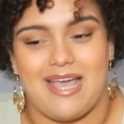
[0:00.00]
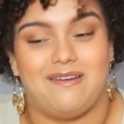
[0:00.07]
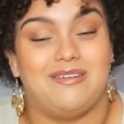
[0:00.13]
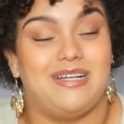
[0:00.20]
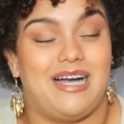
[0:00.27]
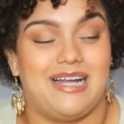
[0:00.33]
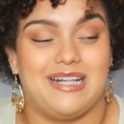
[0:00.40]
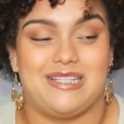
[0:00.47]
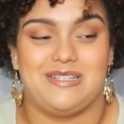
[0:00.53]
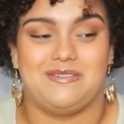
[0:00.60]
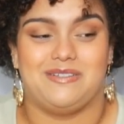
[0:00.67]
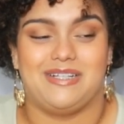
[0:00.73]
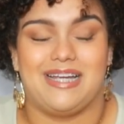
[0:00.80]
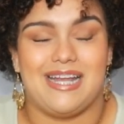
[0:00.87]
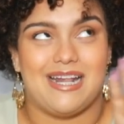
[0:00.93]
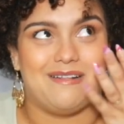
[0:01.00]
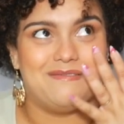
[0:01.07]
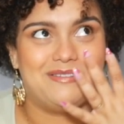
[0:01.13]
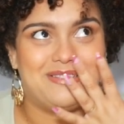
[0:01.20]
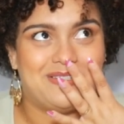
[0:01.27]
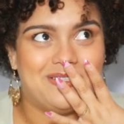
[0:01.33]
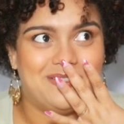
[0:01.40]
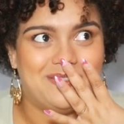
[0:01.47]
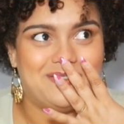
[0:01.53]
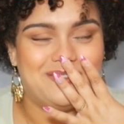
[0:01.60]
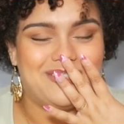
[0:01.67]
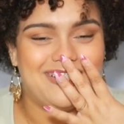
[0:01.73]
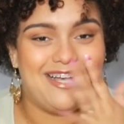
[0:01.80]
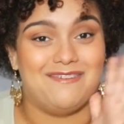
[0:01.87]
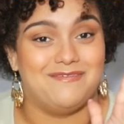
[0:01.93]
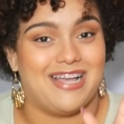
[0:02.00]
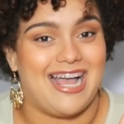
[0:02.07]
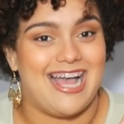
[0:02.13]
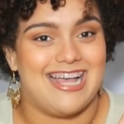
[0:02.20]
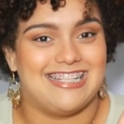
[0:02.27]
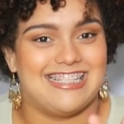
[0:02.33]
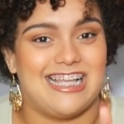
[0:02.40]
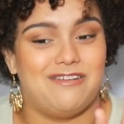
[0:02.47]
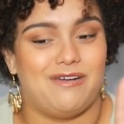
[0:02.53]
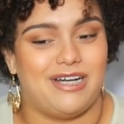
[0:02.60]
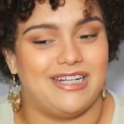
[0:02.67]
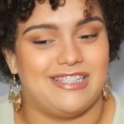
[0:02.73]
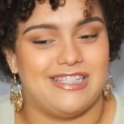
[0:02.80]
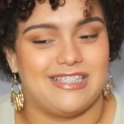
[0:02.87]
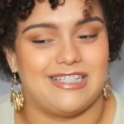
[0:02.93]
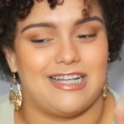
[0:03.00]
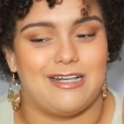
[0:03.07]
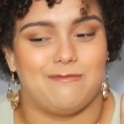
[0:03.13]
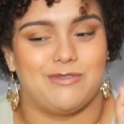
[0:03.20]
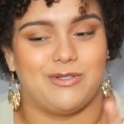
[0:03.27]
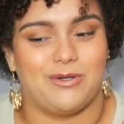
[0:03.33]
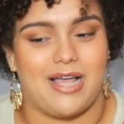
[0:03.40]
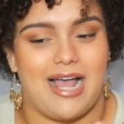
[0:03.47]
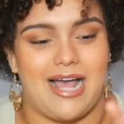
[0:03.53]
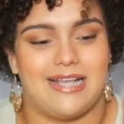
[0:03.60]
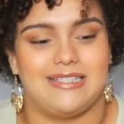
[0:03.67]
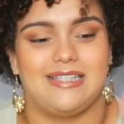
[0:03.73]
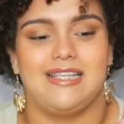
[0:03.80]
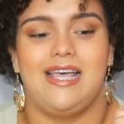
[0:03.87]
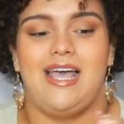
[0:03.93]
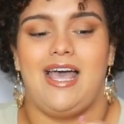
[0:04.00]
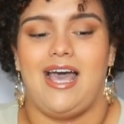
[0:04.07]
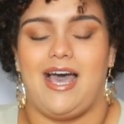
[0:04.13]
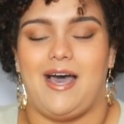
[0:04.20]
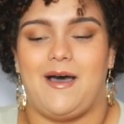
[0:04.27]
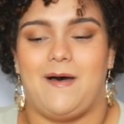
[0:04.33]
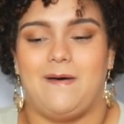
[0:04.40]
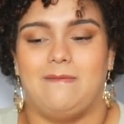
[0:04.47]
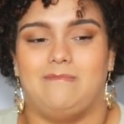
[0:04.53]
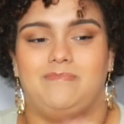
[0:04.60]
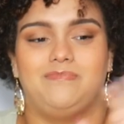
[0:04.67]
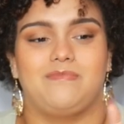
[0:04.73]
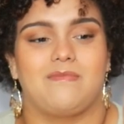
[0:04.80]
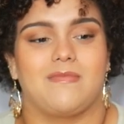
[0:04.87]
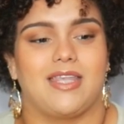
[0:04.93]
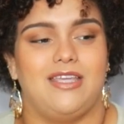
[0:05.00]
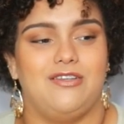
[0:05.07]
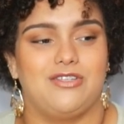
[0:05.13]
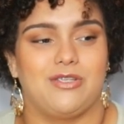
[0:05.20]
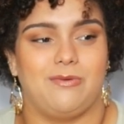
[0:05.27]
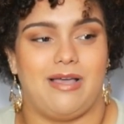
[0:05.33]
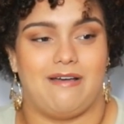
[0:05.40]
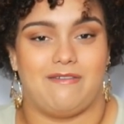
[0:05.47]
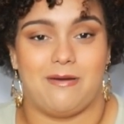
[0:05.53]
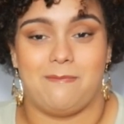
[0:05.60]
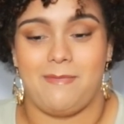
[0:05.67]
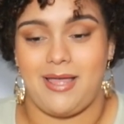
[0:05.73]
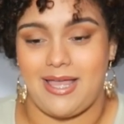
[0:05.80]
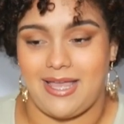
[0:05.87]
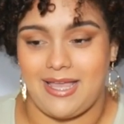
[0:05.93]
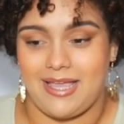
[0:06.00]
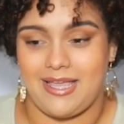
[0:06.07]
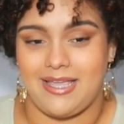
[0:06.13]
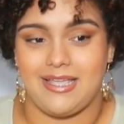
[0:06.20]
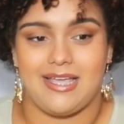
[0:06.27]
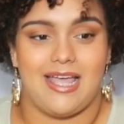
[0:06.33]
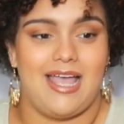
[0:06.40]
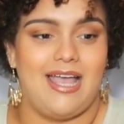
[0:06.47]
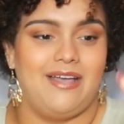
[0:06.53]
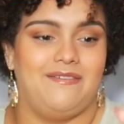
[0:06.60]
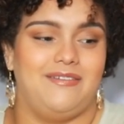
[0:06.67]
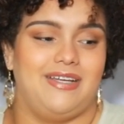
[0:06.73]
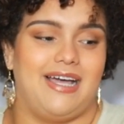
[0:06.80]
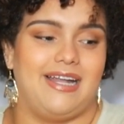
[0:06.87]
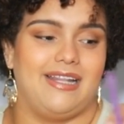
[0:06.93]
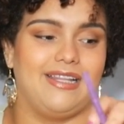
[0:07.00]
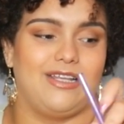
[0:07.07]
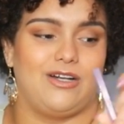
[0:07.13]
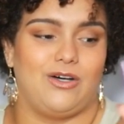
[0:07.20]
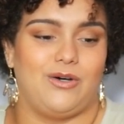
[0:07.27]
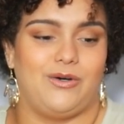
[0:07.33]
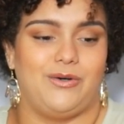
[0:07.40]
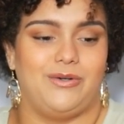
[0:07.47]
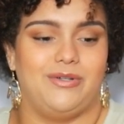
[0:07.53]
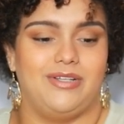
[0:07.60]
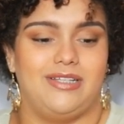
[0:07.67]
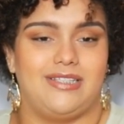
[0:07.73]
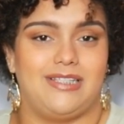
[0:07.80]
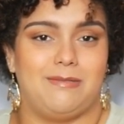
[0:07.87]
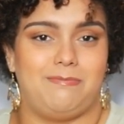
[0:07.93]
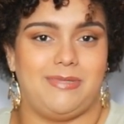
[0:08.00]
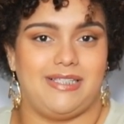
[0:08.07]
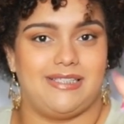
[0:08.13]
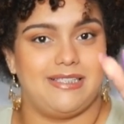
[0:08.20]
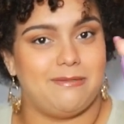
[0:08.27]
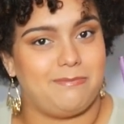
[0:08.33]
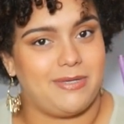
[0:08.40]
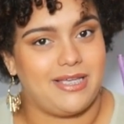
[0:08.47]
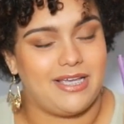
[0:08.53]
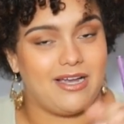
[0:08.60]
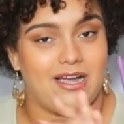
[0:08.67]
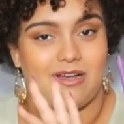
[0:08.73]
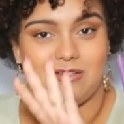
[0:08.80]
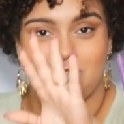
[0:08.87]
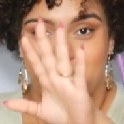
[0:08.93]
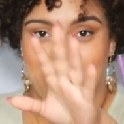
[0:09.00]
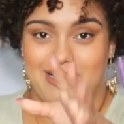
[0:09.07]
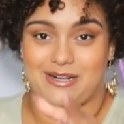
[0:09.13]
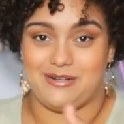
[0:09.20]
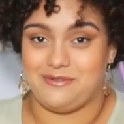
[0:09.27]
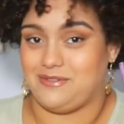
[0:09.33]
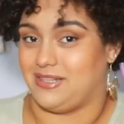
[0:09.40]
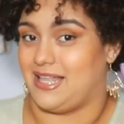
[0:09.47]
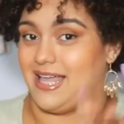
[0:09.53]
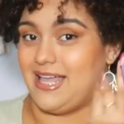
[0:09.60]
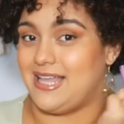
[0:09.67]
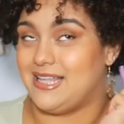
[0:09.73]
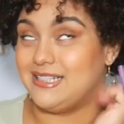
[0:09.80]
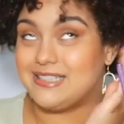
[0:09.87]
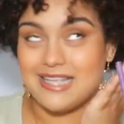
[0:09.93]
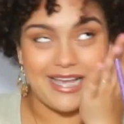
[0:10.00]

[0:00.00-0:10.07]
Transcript: and we got it to work and I'm so I'm gassed. I'm honestly excited. I'm so gassed. Um usually we have our mic. We got a little sippy sippy here. I also bought a new lens.